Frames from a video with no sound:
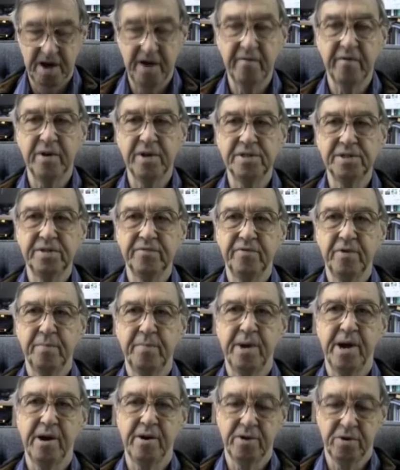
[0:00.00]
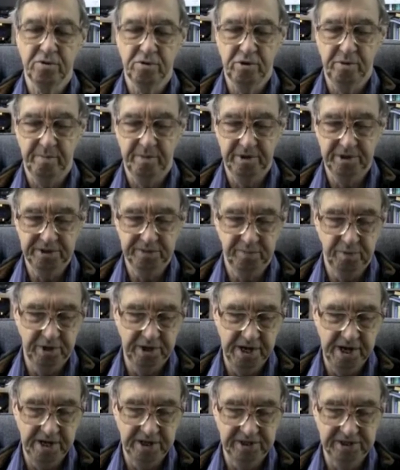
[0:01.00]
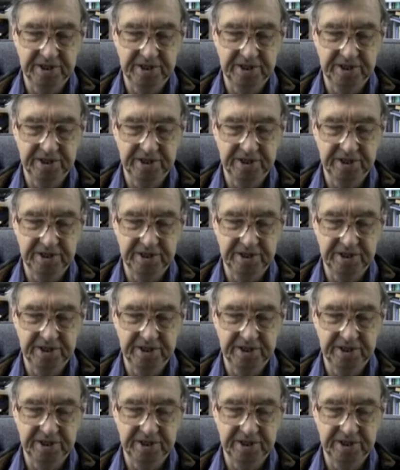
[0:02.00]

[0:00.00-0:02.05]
evidence of the paranormal is bringing